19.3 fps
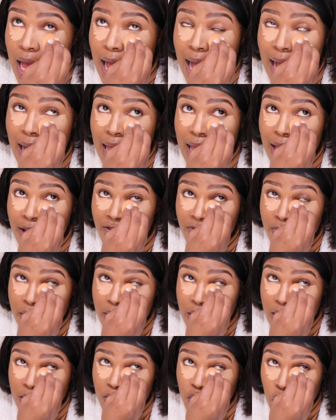I have been
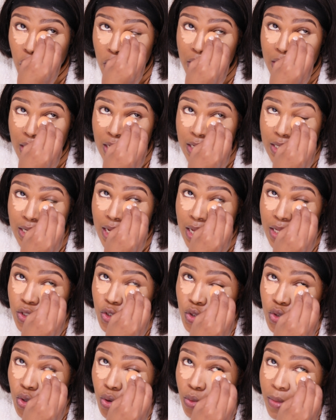enjoying that
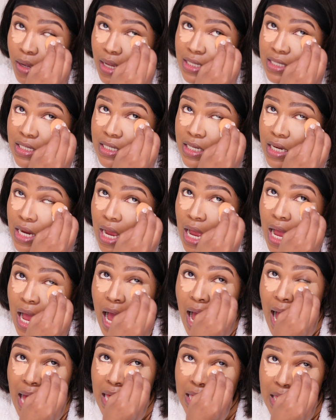so much.
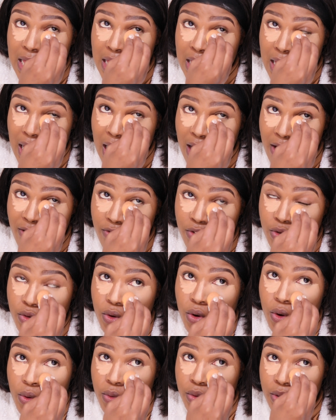I think I have
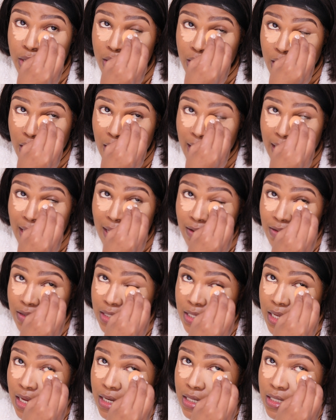grown, like I've
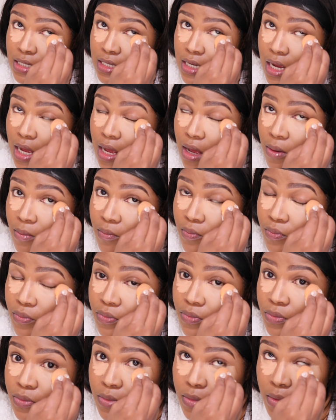said
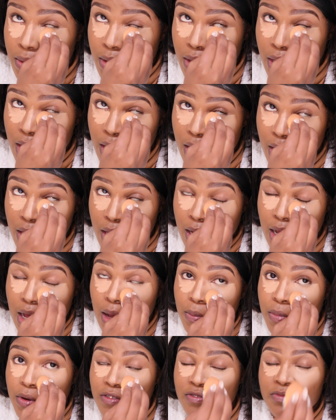a
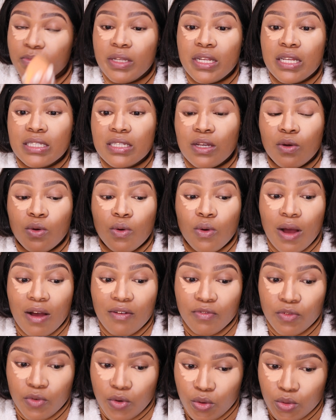couple of minutes ago,
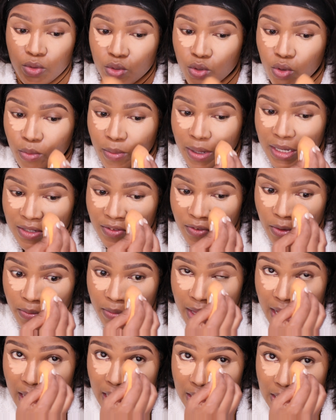I've grown so much from
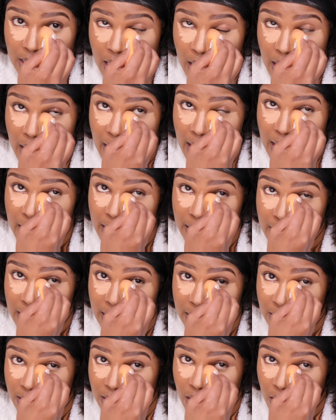that. It
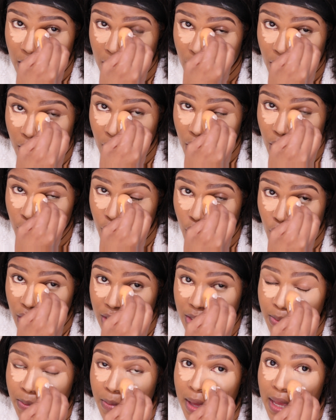has
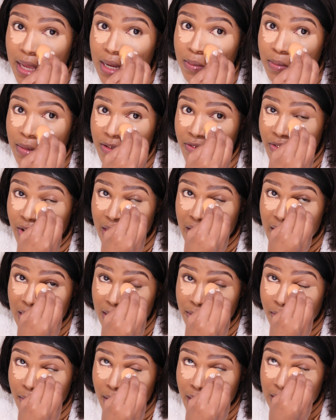not made me
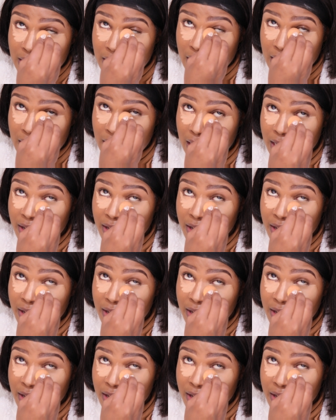forget my channel.